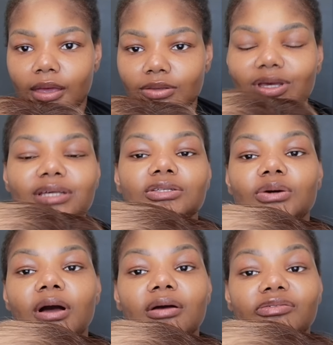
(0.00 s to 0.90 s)
You guys know
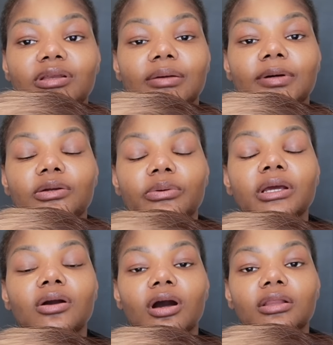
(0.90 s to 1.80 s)
how I feel about a
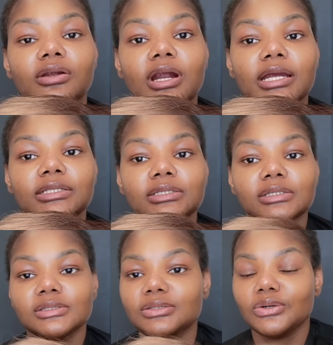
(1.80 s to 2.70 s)
wig on the right.
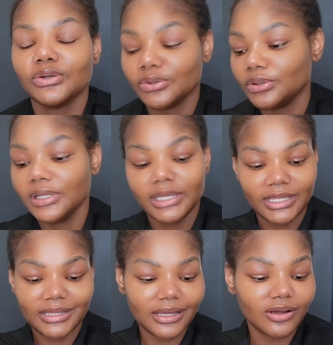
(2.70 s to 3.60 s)
So
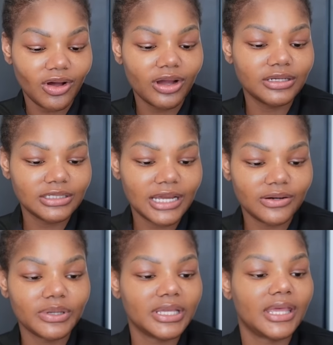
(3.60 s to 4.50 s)
thank God I
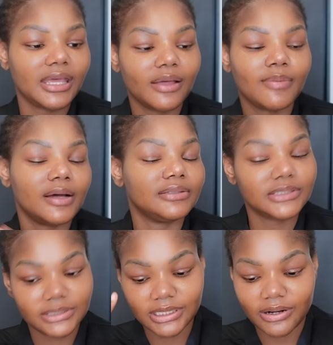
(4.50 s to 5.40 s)
don't care about
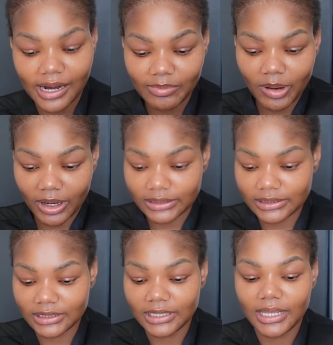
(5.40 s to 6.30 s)
the right
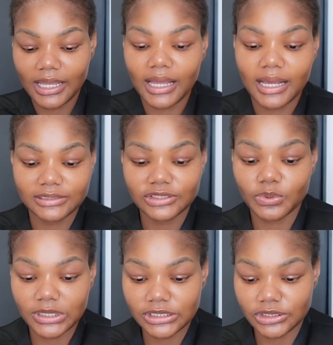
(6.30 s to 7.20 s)
part. I just
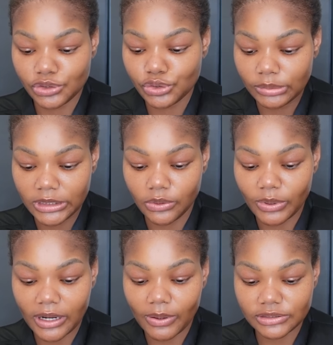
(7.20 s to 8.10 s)
want it to be
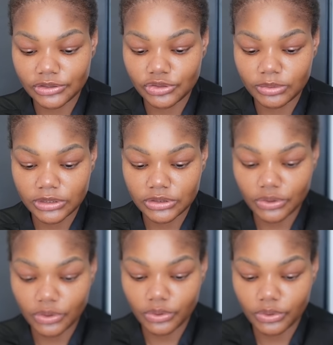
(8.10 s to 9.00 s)
what I want it to be.
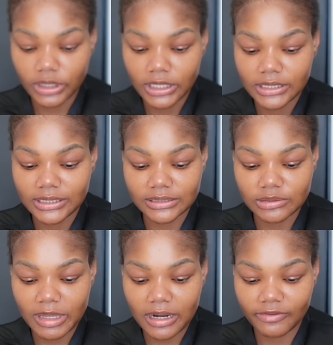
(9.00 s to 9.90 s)
So it
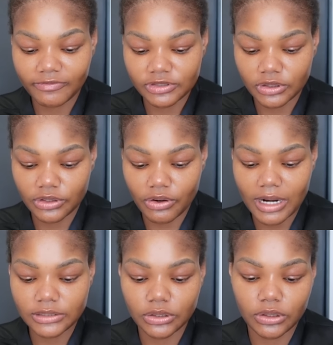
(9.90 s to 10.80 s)
doesn't matter if it's on the
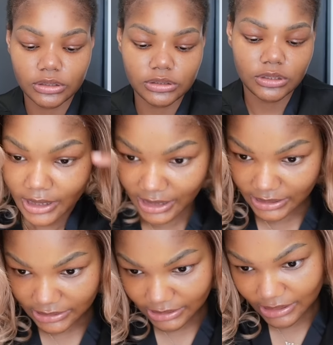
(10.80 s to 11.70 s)
right or not.
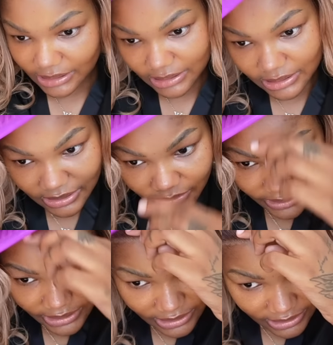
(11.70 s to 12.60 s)
Guys, this is the
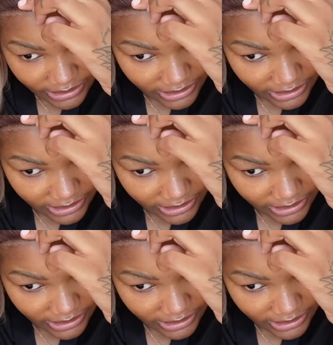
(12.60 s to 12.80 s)
wig.